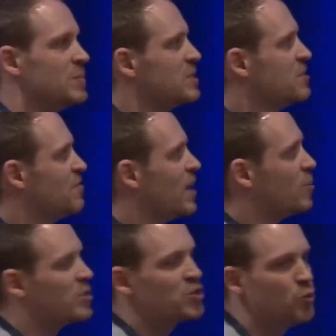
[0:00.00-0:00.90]

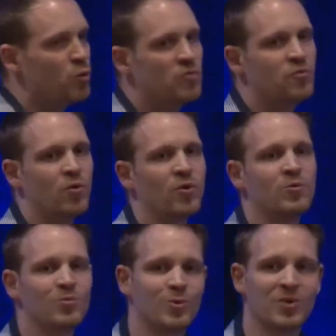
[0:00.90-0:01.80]
develop a tool for
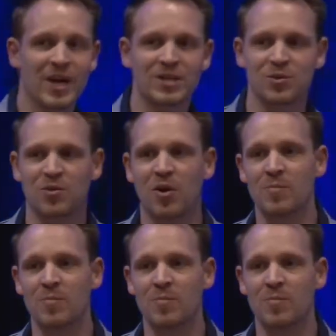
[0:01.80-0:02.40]
what we like to call